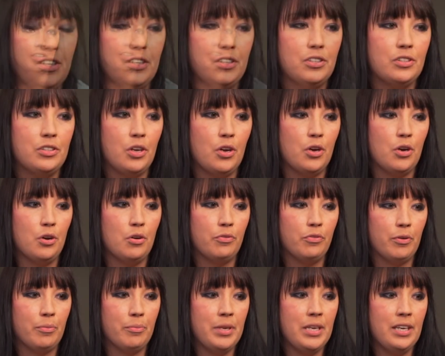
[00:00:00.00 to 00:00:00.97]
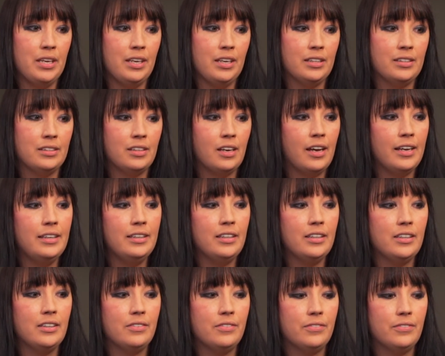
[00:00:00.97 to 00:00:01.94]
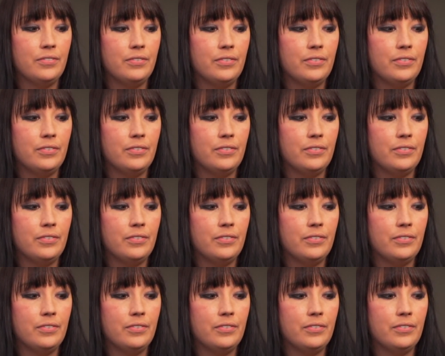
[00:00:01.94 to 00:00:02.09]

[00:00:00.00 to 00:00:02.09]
So for me, it's kind of